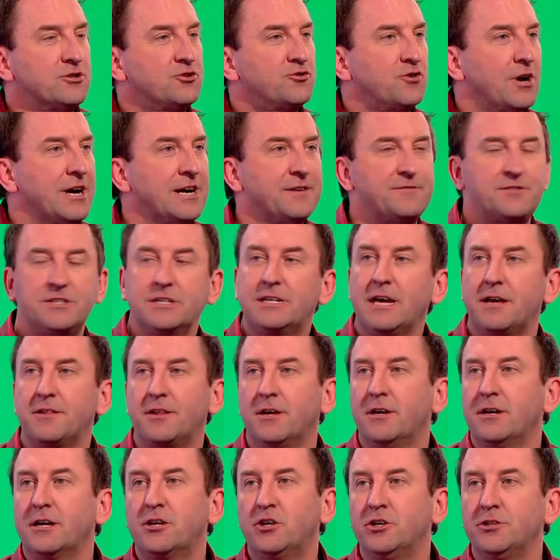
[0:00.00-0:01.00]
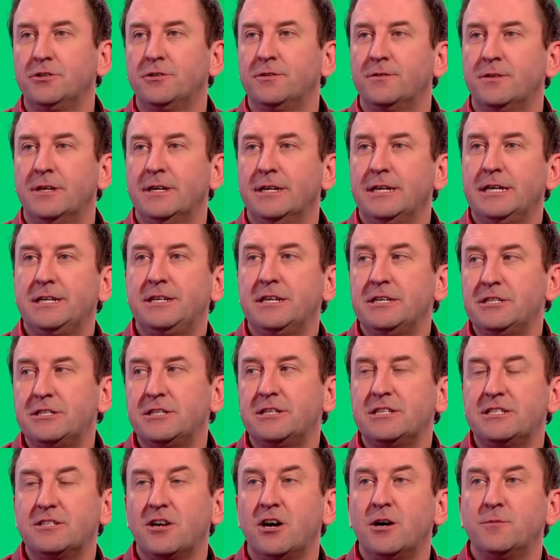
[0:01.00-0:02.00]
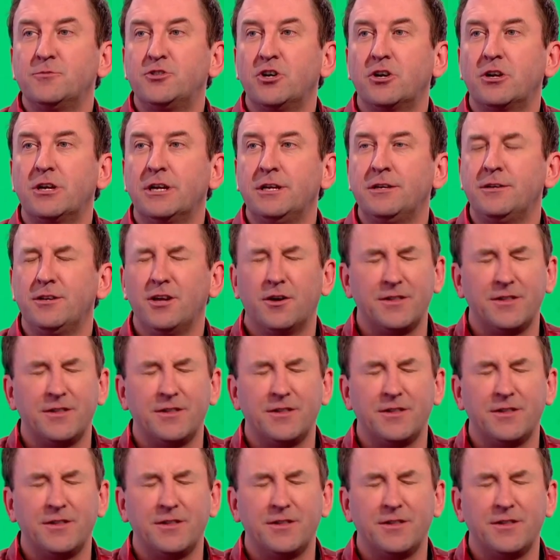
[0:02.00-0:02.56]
drive together. I couldn't. He'd injured his arm juggling. No,